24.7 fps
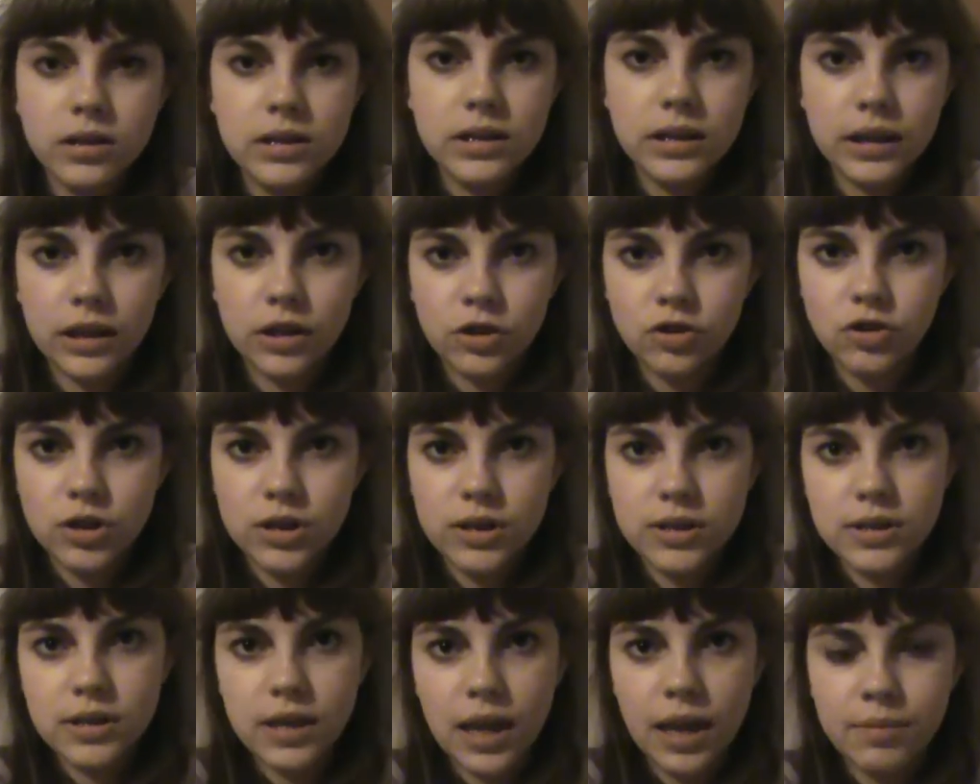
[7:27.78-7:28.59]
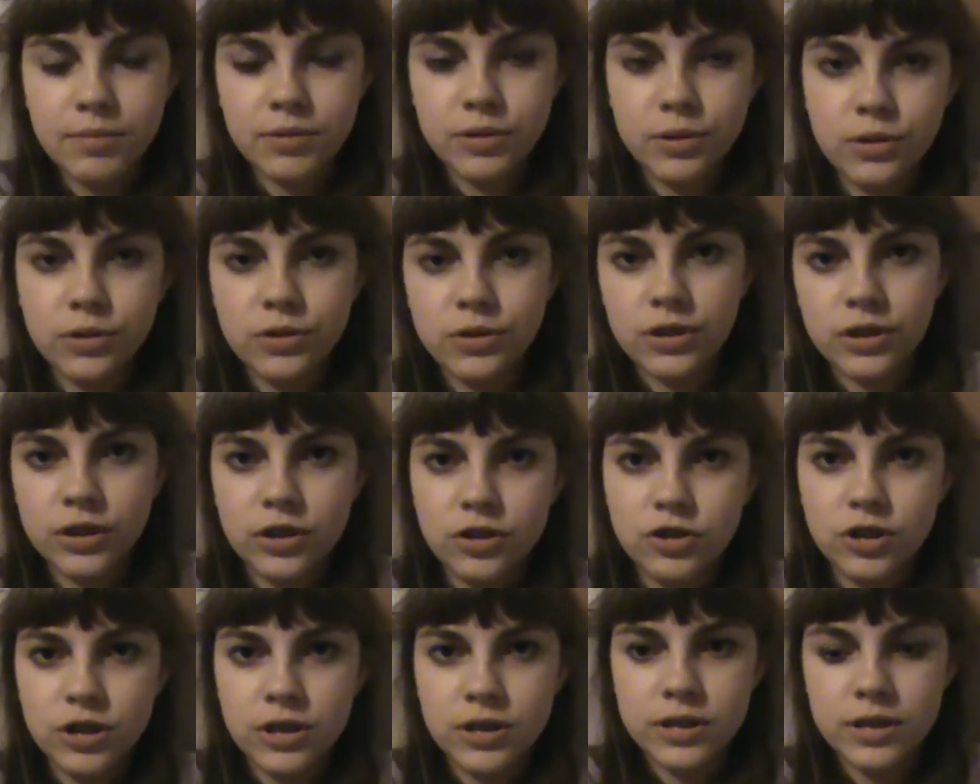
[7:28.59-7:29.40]
delicious, absolutely
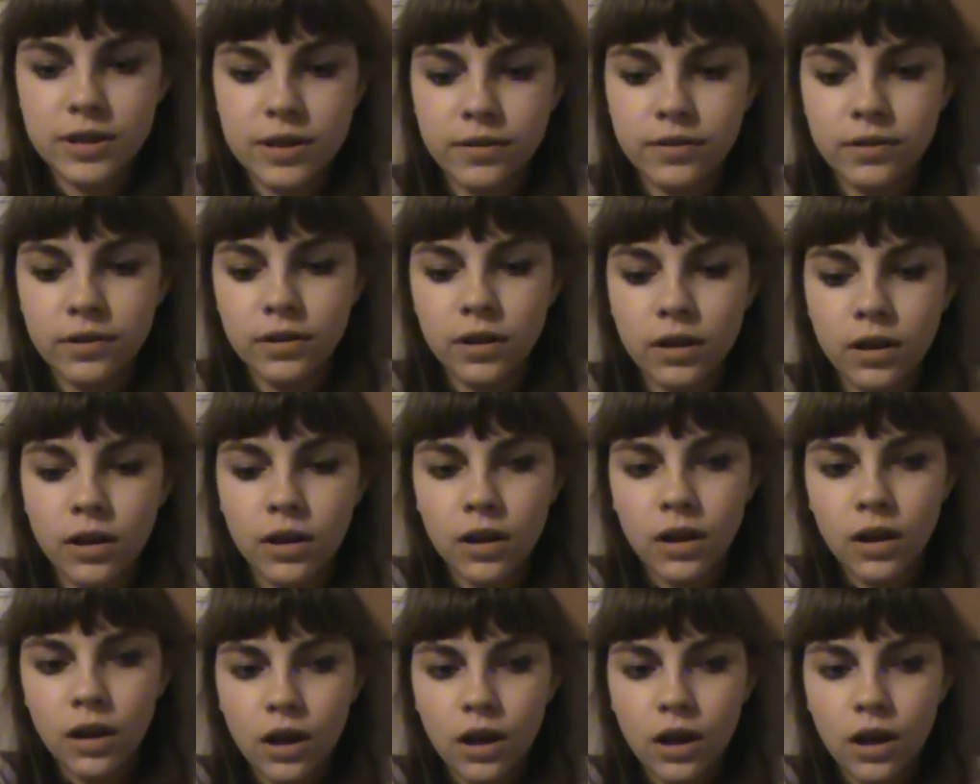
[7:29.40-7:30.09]
delicious and